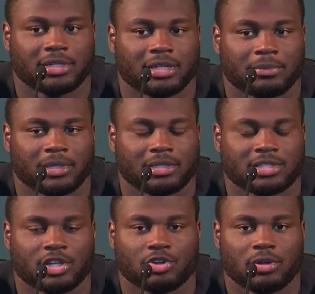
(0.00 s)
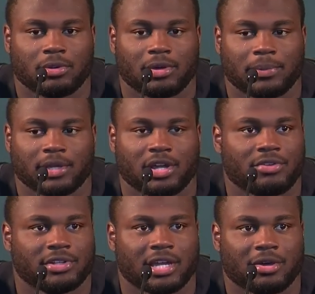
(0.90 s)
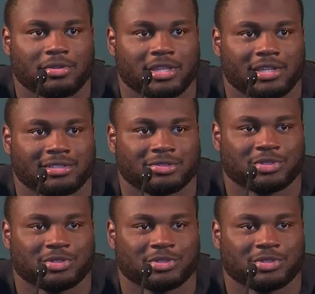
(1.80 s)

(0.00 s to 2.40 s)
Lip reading: but I mean, it's going to appear every now and then.